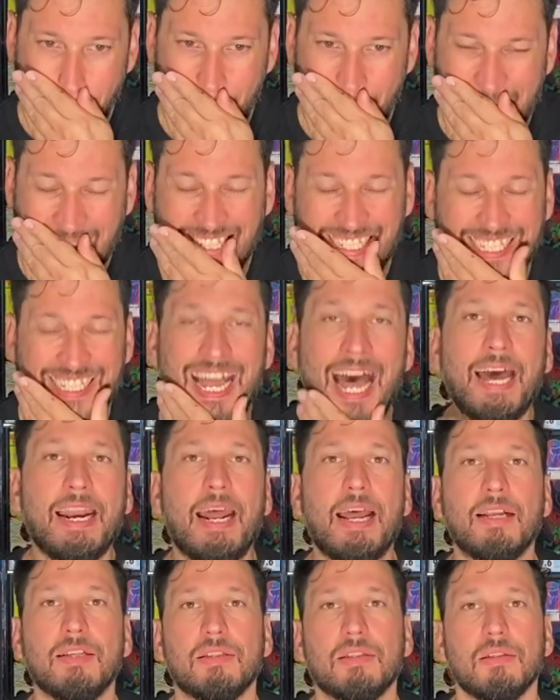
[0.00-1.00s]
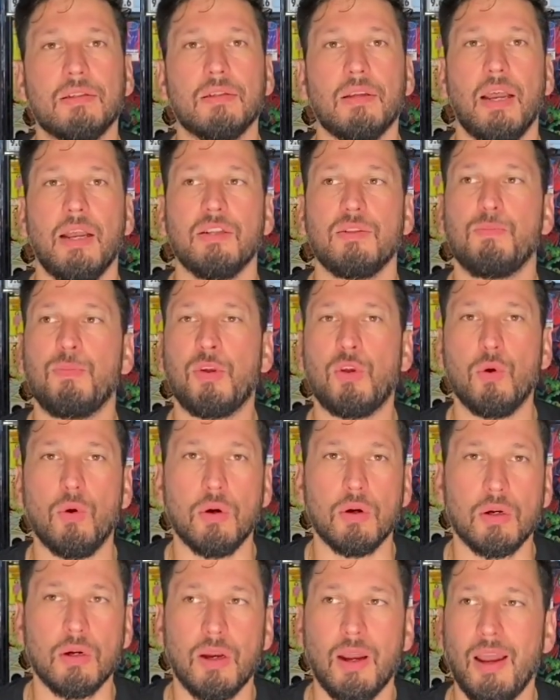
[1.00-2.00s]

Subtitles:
it's not as pure.